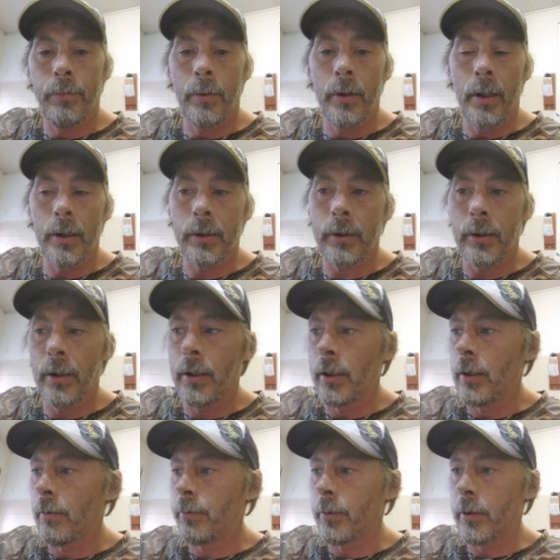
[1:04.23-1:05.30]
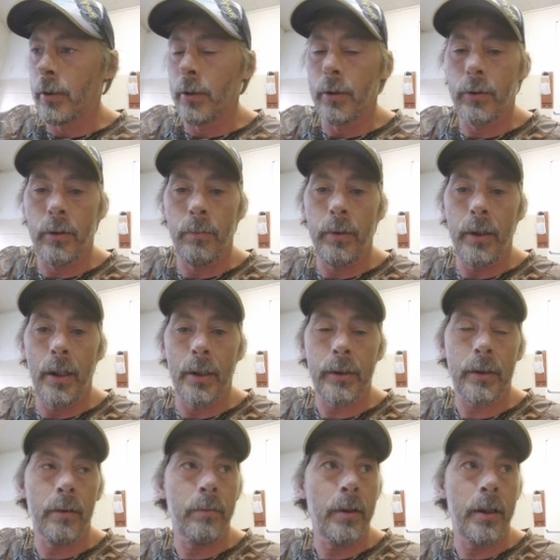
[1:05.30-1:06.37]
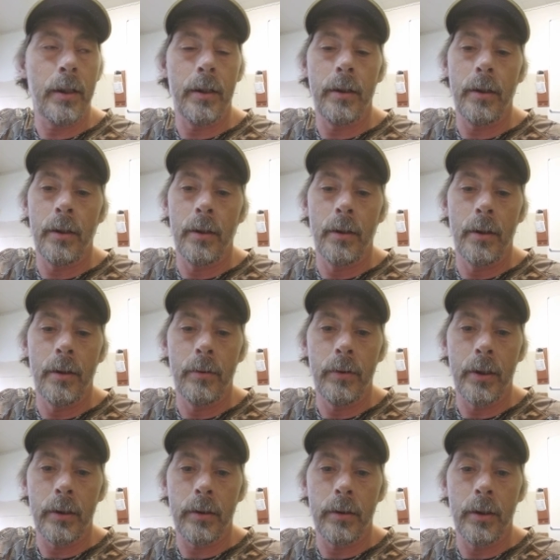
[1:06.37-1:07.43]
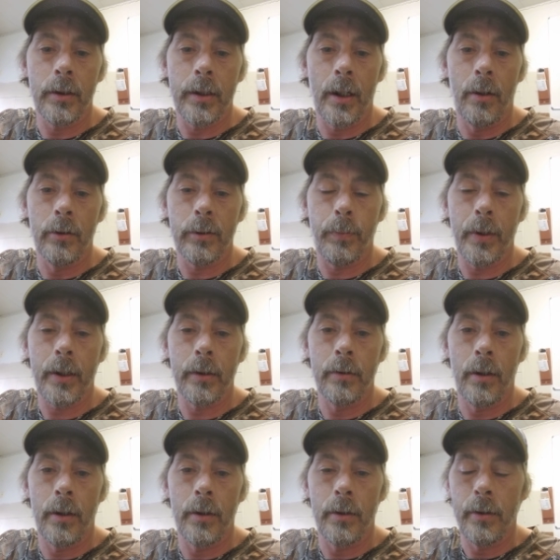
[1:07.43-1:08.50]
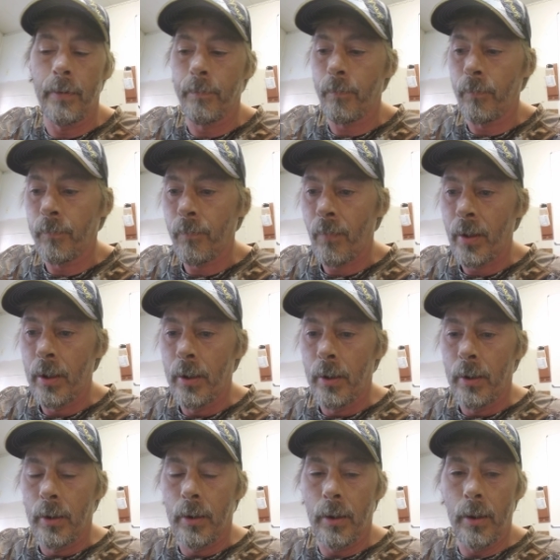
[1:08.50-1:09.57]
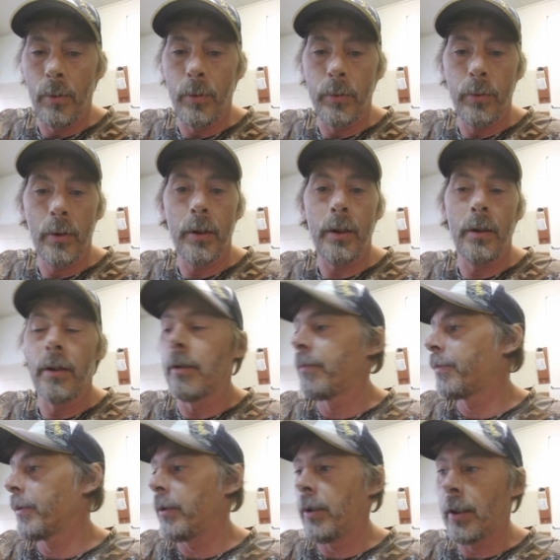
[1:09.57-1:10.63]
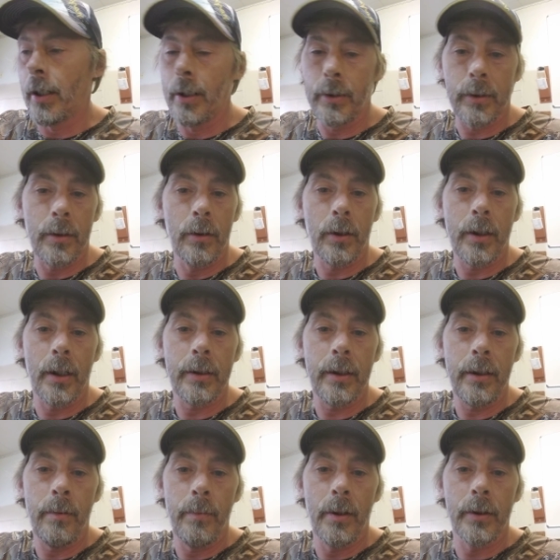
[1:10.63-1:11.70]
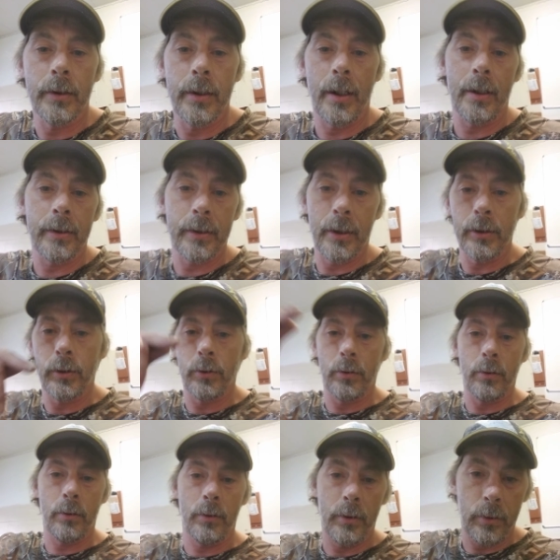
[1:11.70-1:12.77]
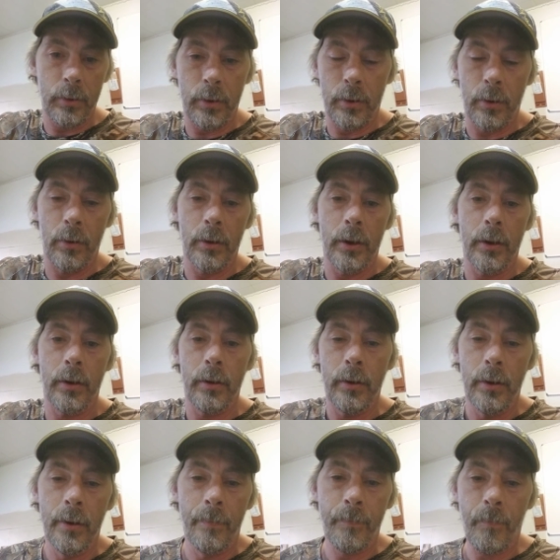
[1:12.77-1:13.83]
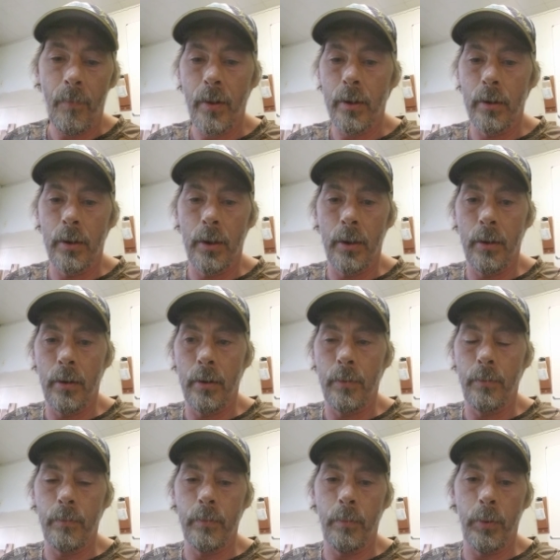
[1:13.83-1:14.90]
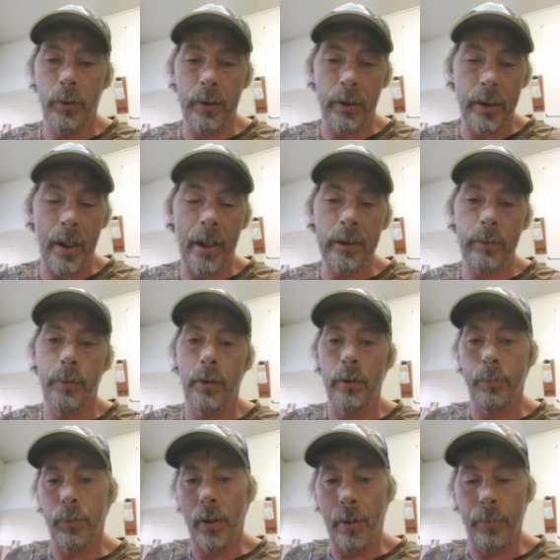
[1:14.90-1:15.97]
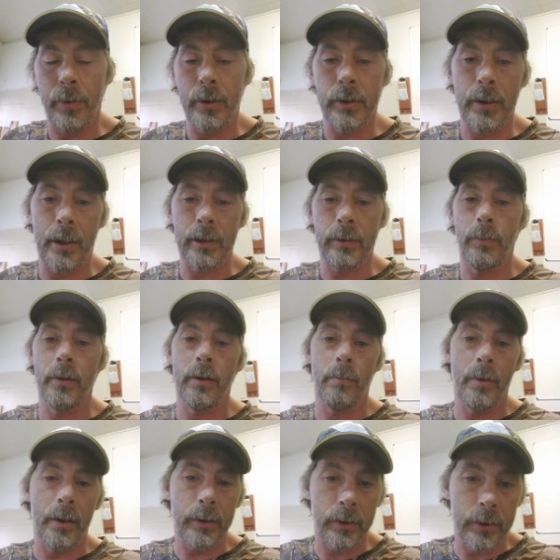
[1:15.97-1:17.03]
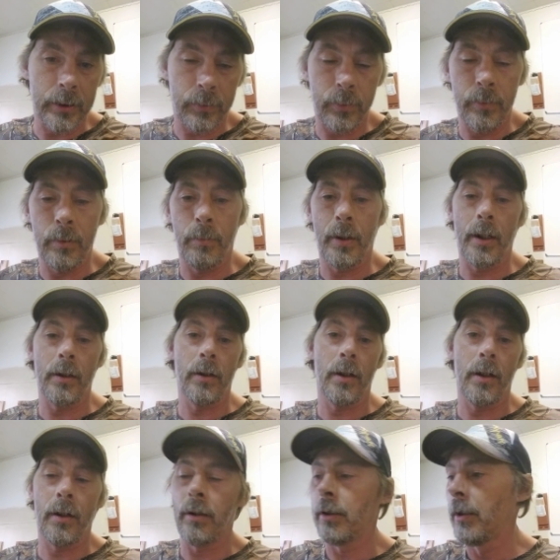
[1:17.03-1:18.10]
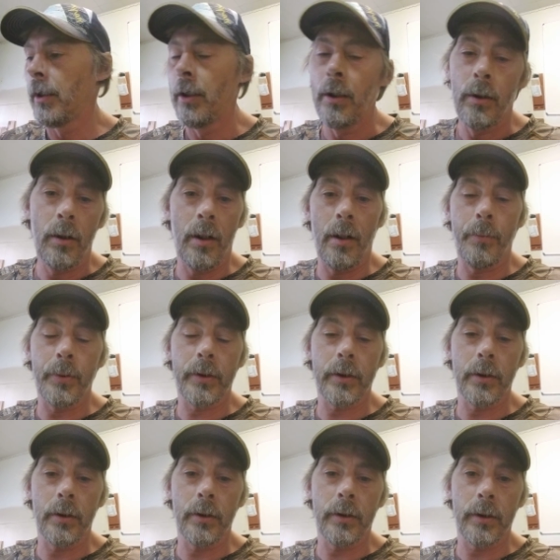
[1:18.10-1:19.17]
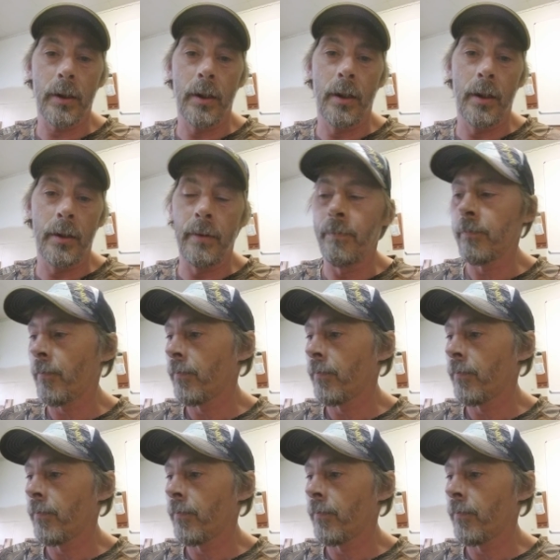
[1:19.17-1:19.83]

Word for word: for us uh, for her to be excavated. Uh, the, the town is picking on her. I would really love for you guys to look at the emails that I sent you earlier. Uh, what the tax bill, the property assessment, the messages from the bylaw officers, and